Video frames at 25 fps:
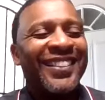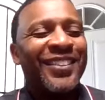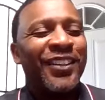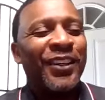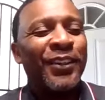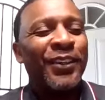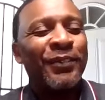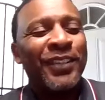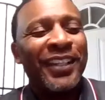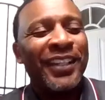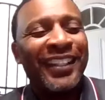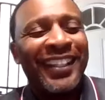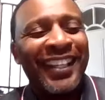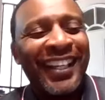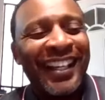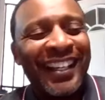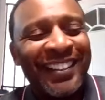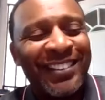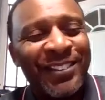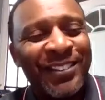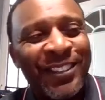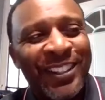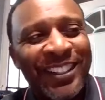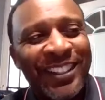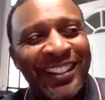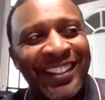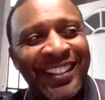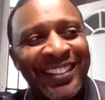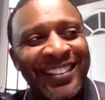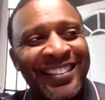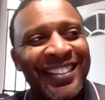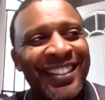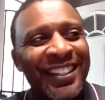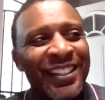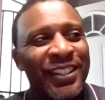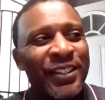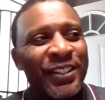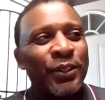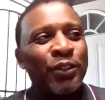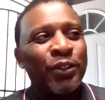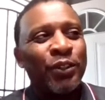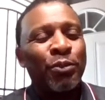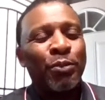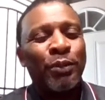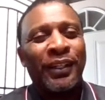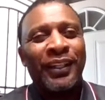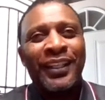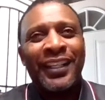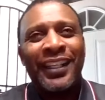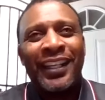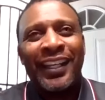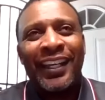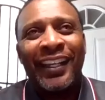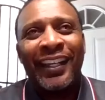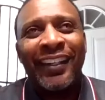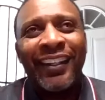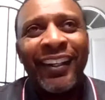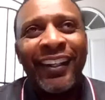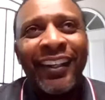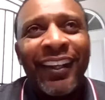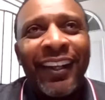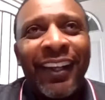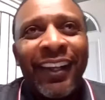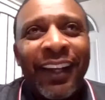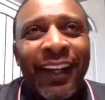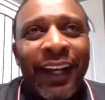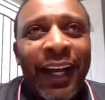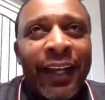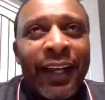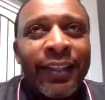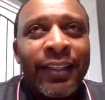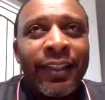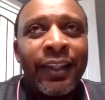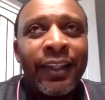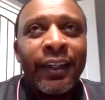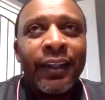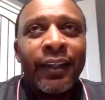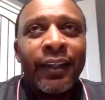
let's hope that that trend continues. But again, I